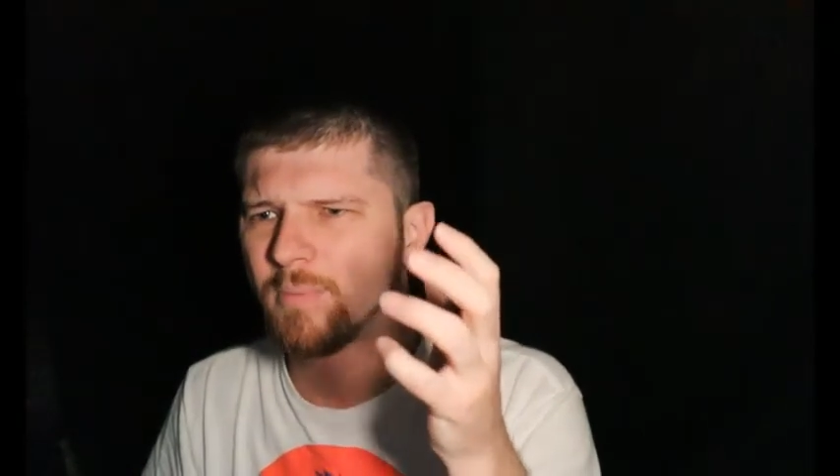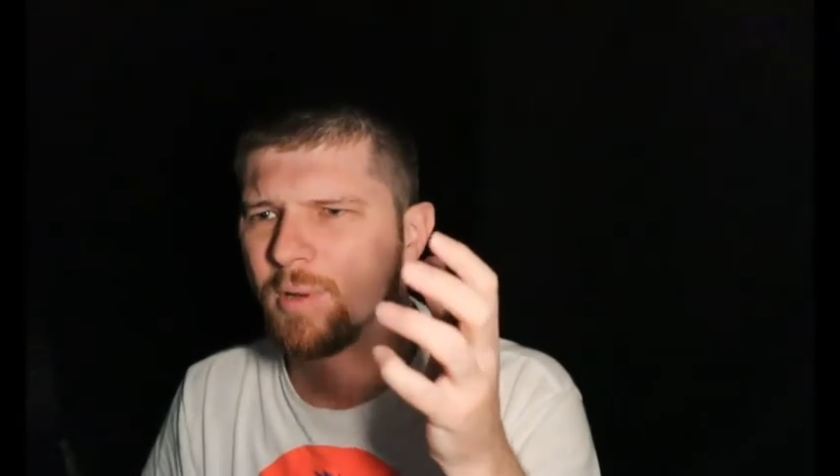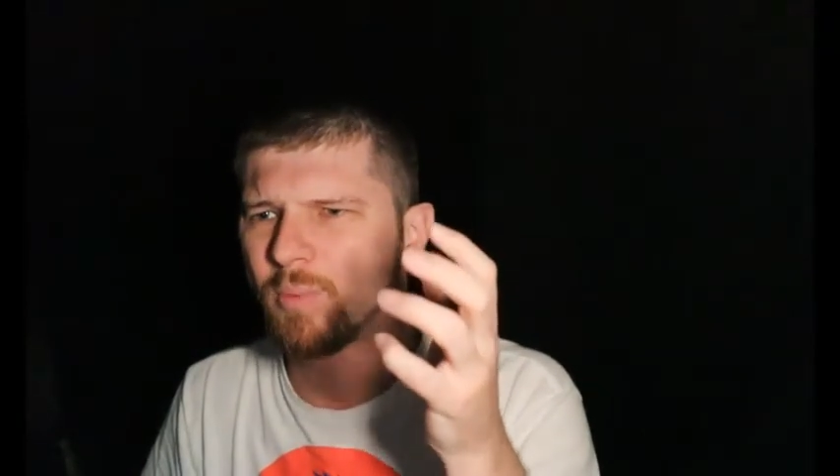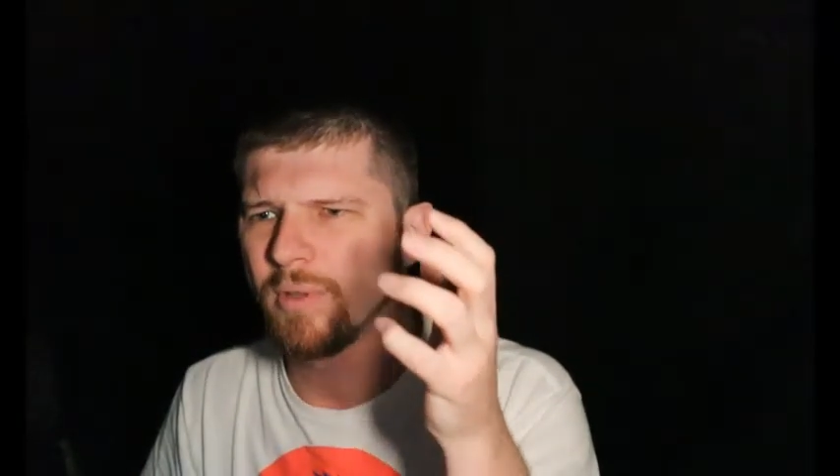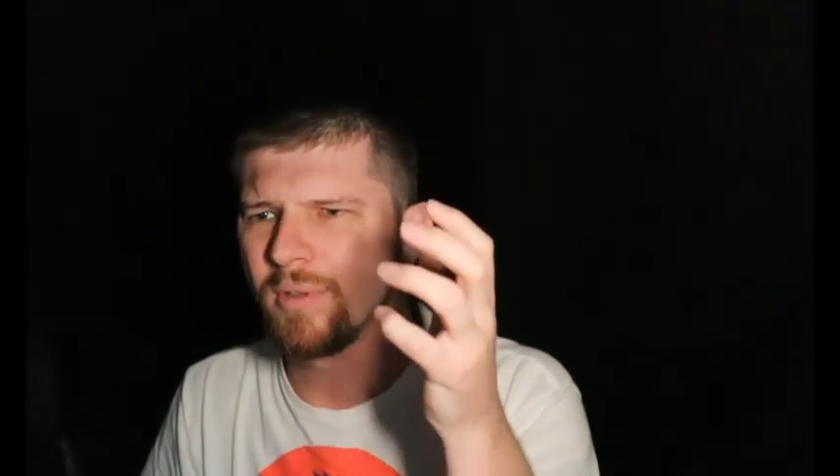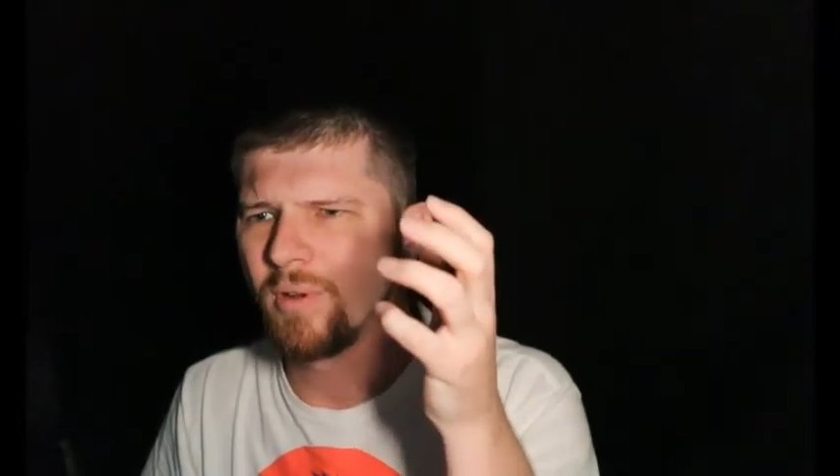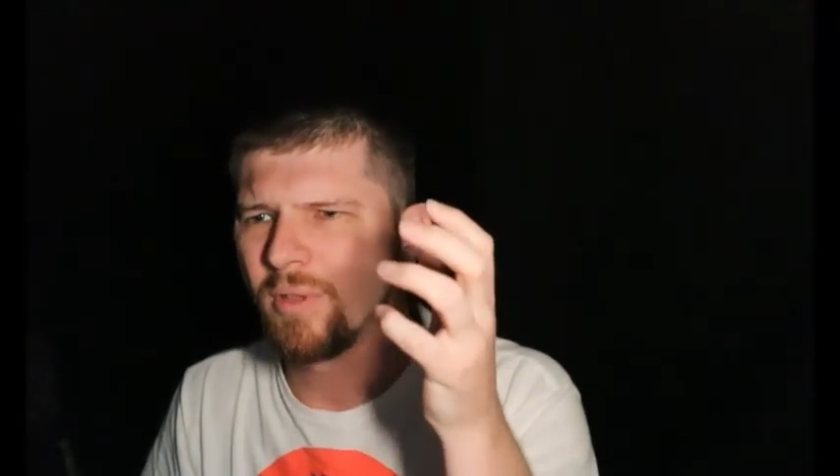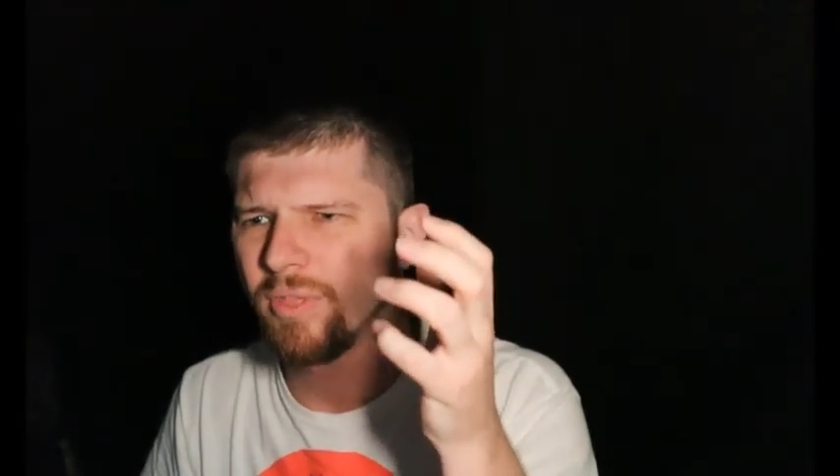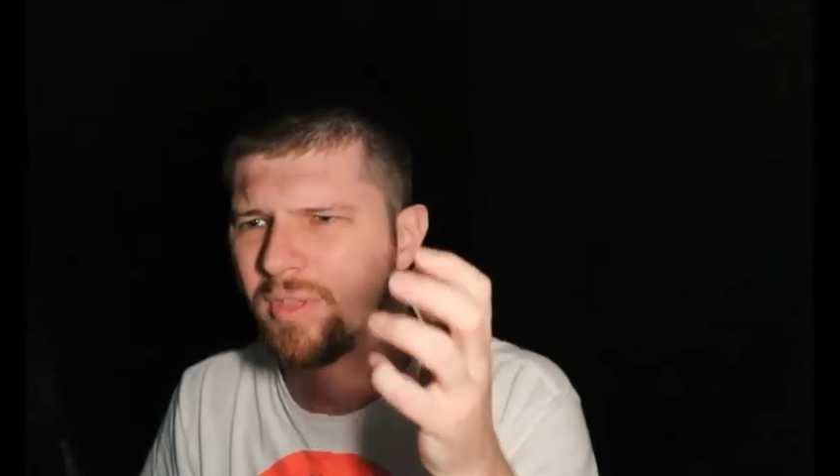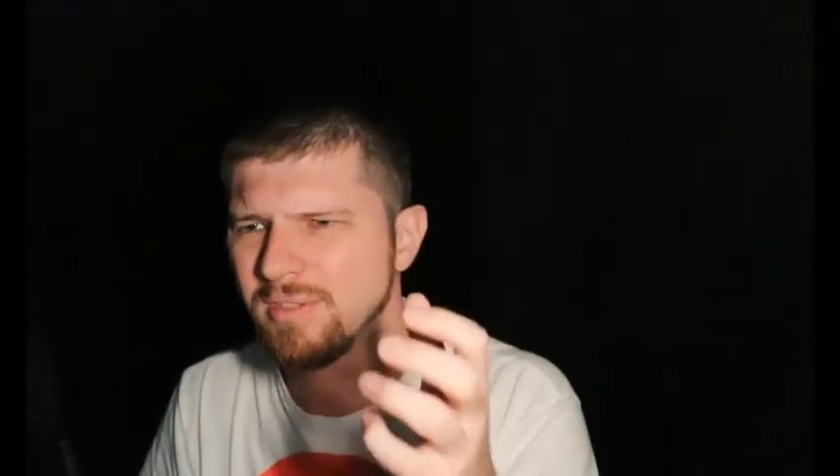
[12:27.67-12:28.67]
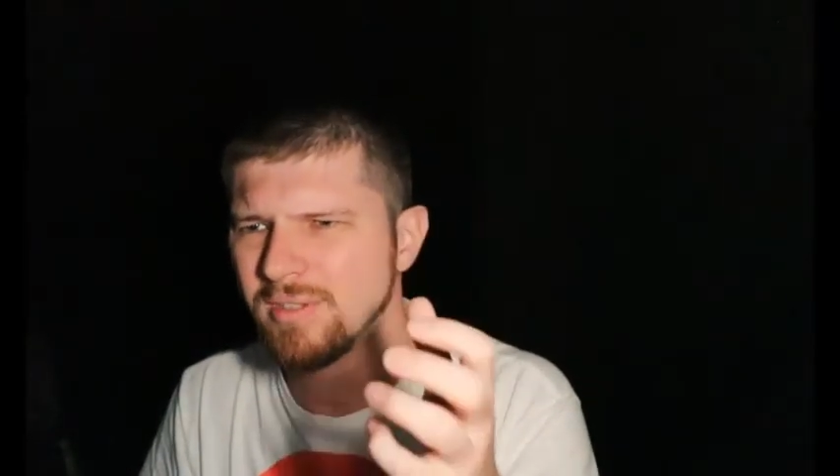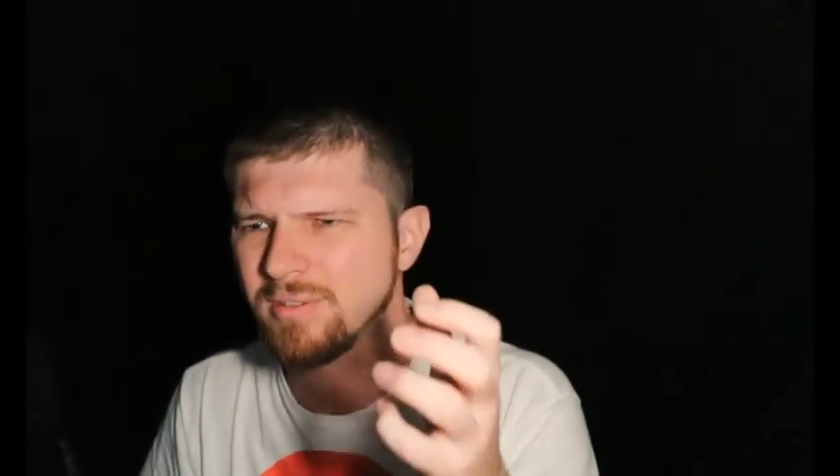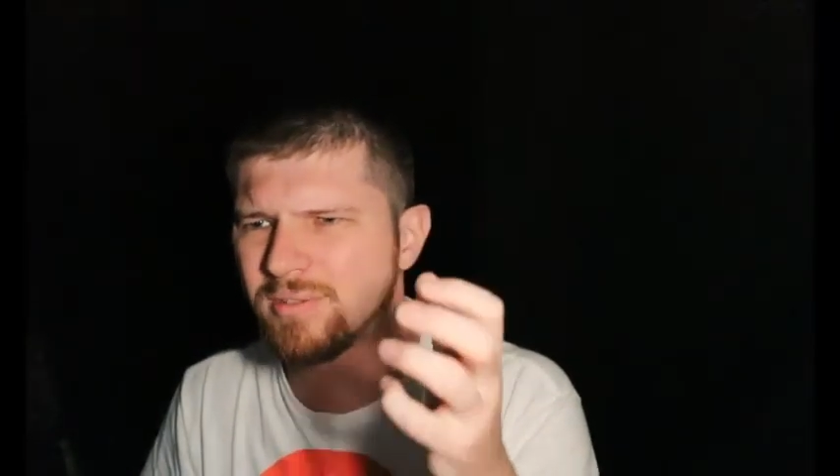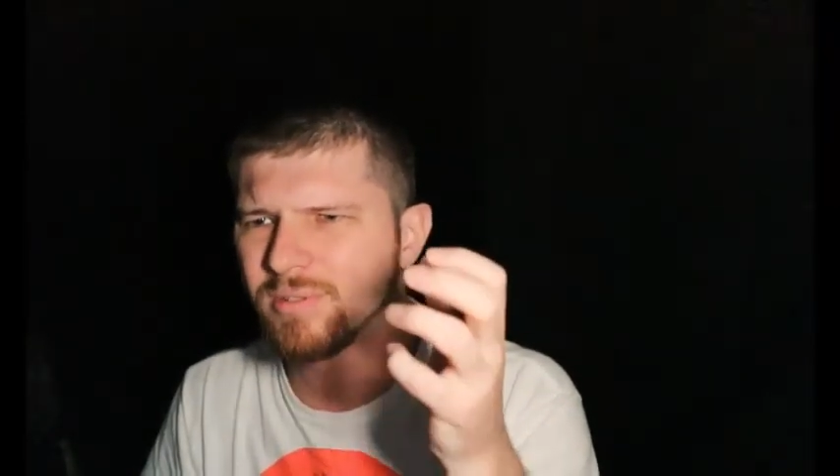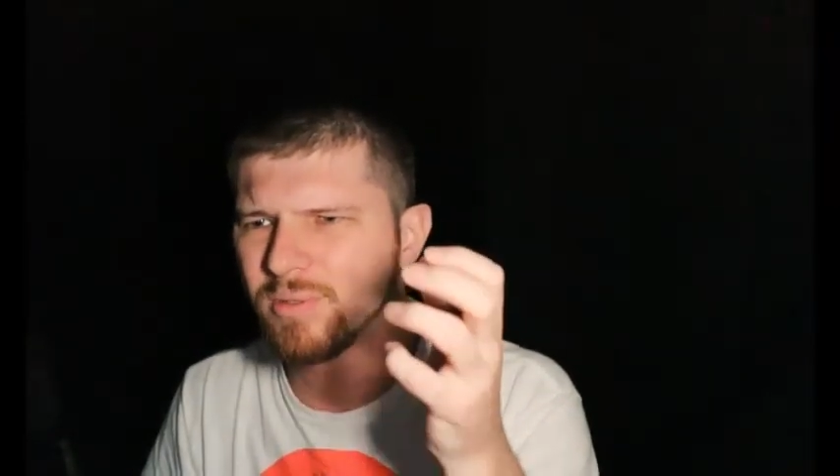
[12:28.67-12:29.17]
up with an authentic
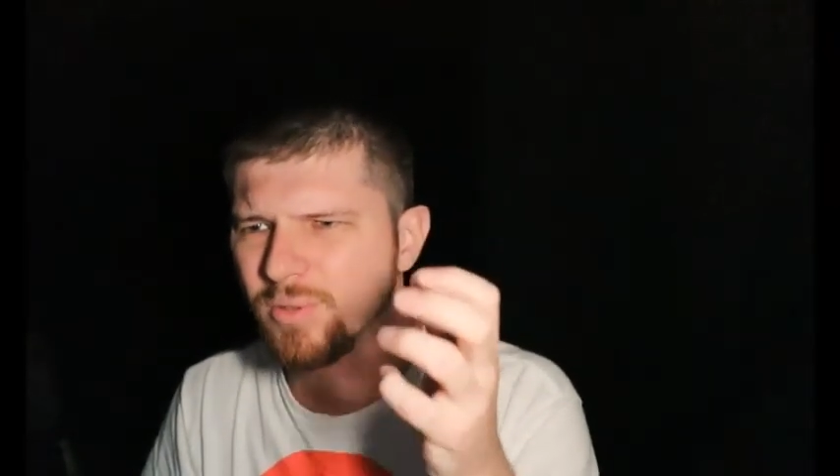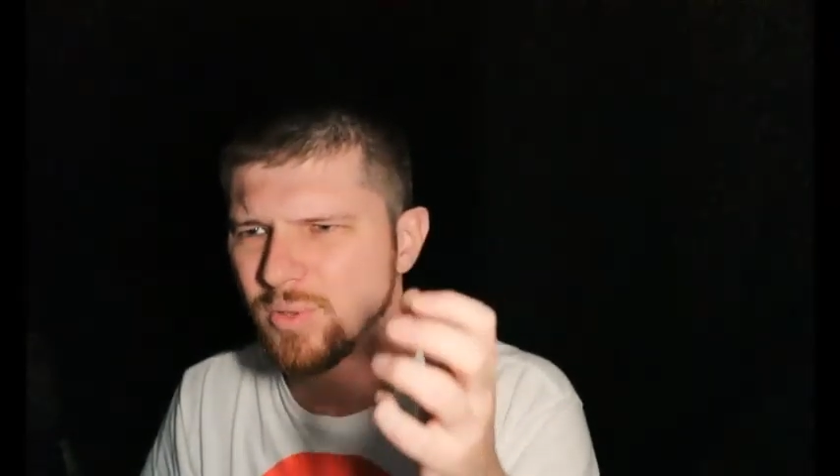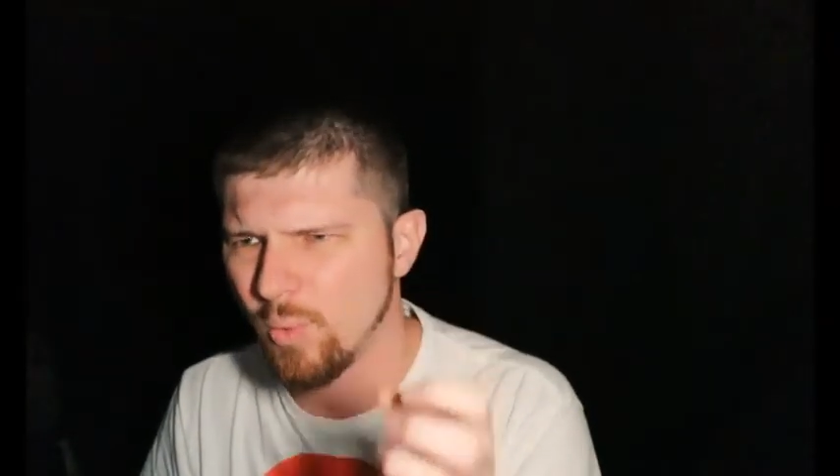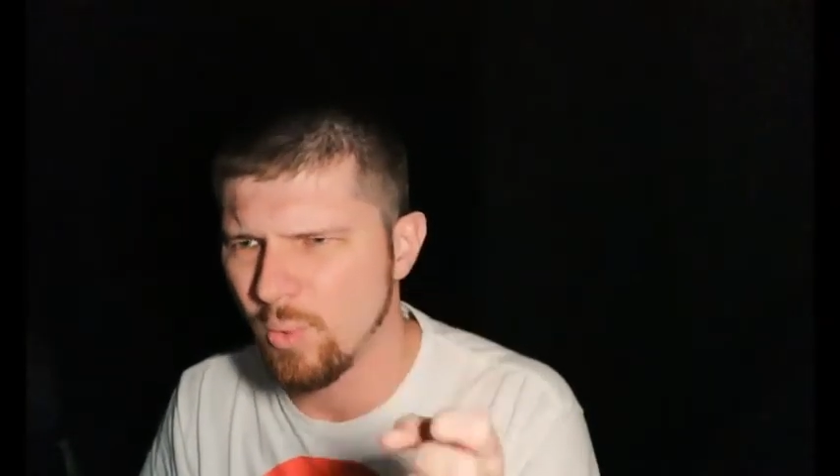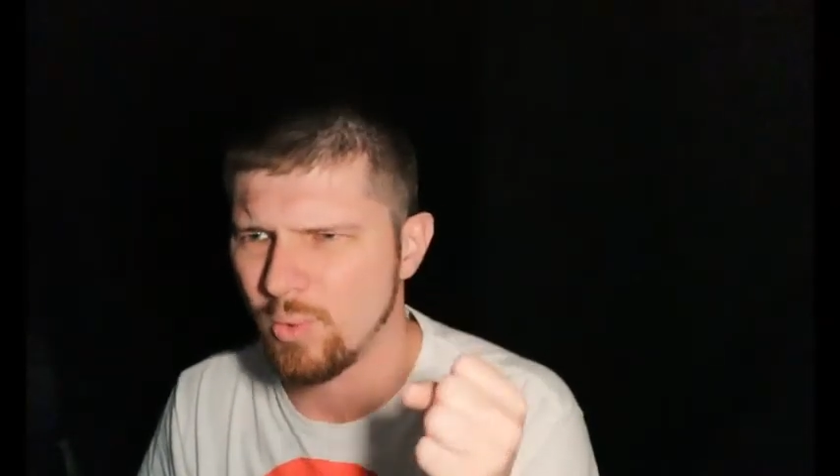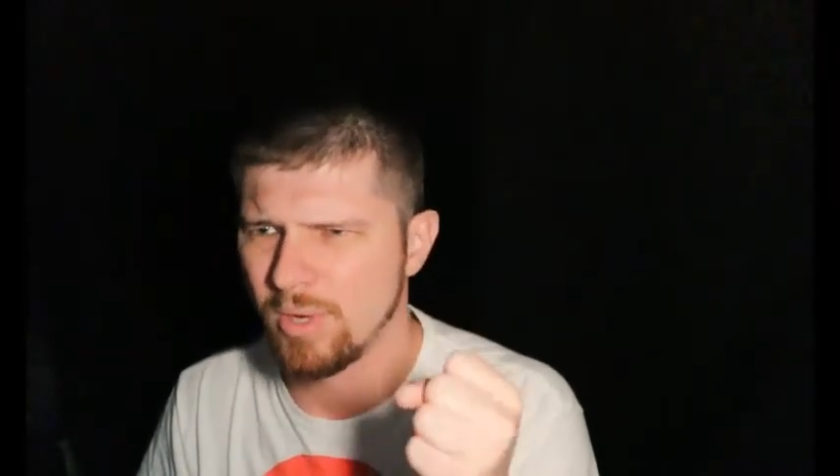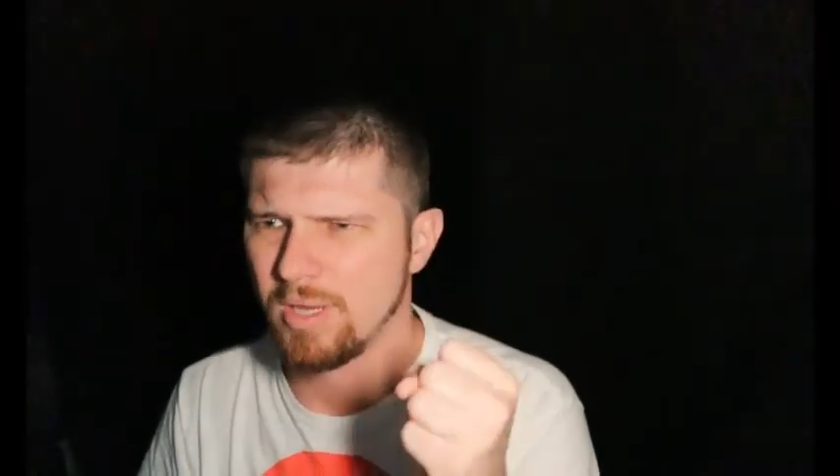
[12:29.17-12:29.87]
story.